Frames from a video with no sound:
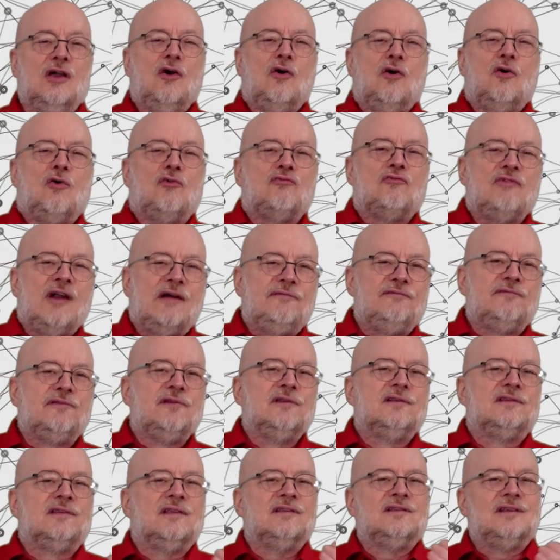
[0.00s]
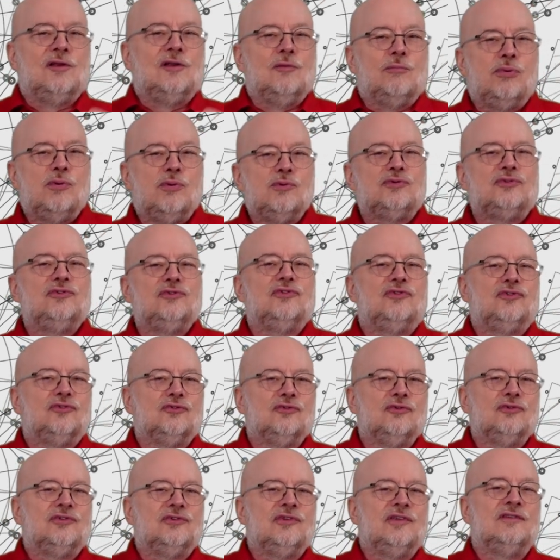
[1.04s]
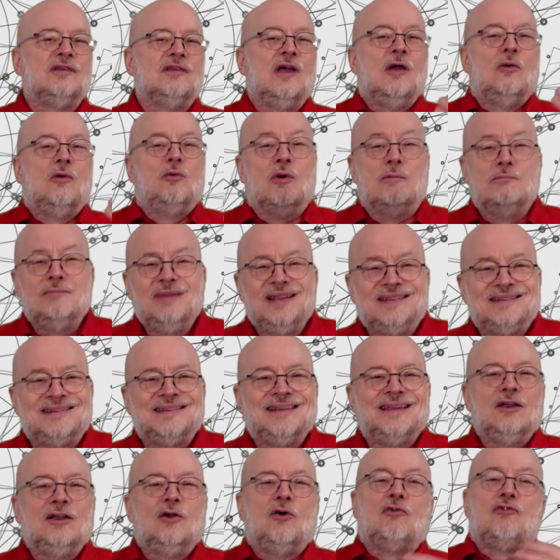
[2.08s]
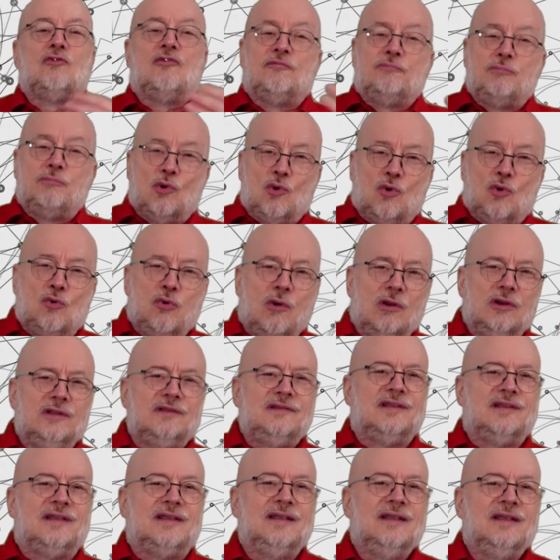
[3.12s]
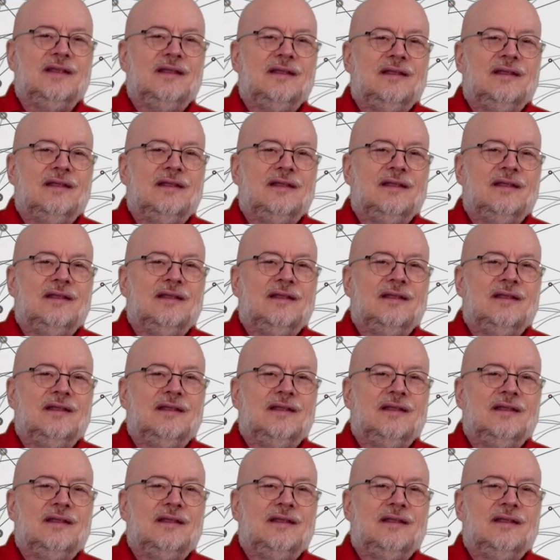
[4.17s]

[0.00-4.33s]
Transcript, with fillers: or references in important sources were missing or of poor quality,